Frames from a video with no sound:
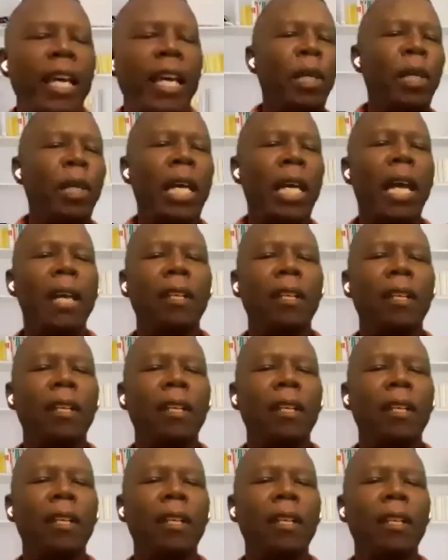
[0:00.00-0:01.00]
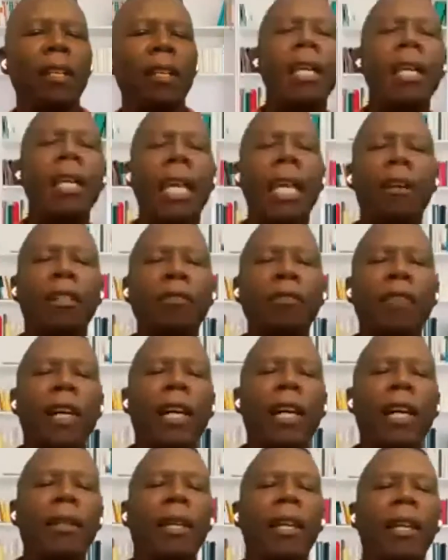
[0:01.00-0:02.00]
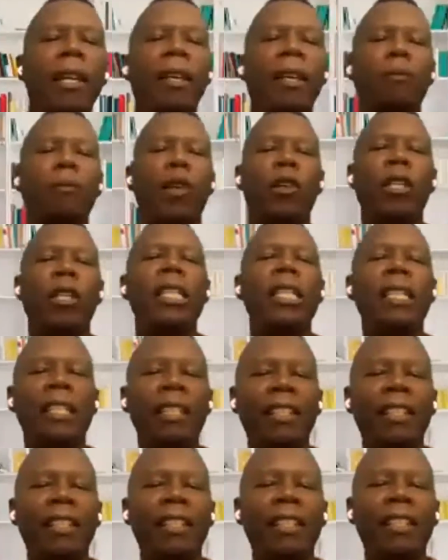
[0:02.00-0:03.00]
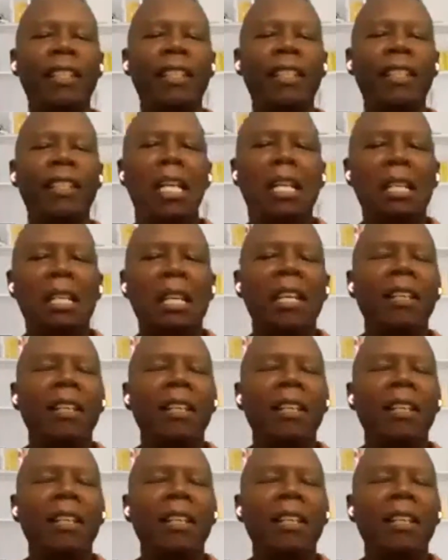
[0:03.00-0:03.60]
but Anna's fine. Anna is fine. Maura, you're fine.